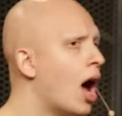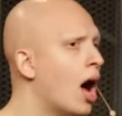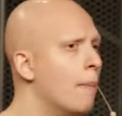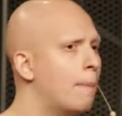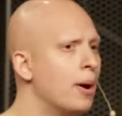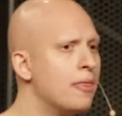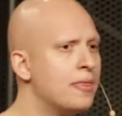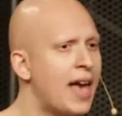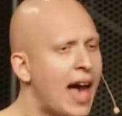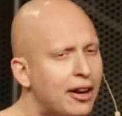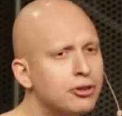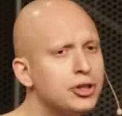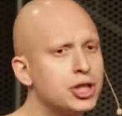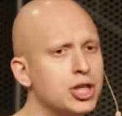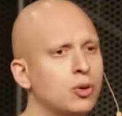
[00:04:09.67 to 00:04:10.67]
But the
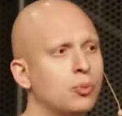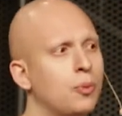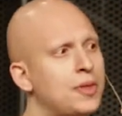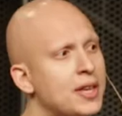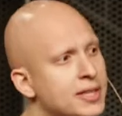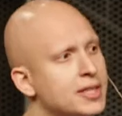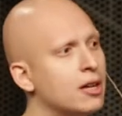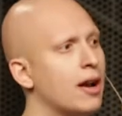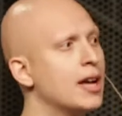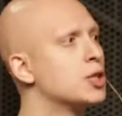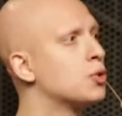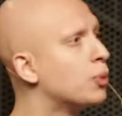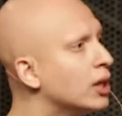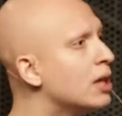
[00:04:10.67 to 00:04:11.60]
energy this year has